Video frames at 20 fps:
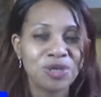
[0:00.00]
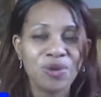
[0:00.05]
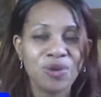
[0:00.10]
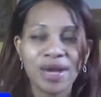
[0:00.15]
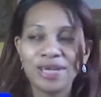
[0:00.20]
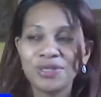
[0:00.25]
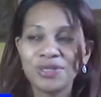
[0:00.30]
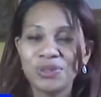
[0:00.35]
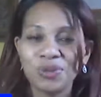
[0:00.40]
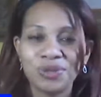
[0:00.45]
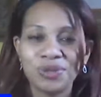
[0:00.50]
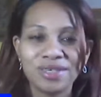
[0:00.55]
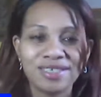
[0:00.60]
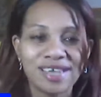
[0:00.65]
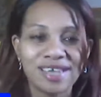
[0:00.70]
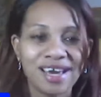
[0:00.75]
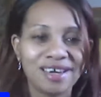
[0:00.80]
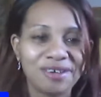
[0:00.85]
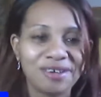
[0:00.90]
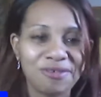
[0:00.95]
I saw this
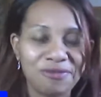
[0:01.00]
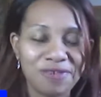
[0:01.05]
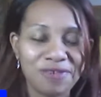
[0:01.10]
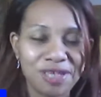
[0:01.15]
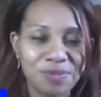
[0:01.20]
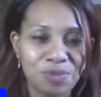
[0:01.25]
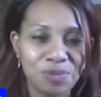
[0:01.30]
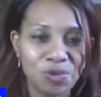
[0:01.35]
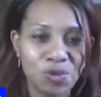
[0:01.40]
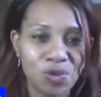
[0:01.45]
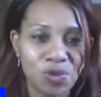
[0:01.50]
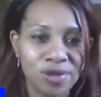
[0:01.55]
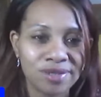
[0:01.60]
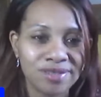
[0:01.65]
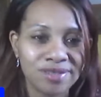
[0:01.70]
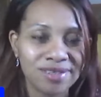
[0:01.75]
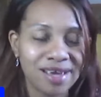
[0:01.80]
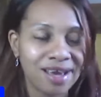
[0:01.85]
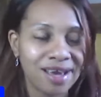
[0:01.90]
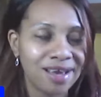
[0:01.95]
ad on Facebook
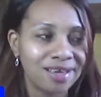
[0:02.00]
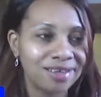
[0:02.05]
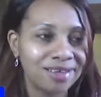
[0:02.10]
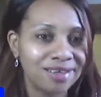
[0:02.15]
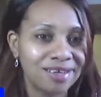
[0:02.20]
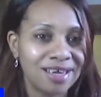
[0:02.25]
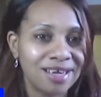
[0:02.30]
once, and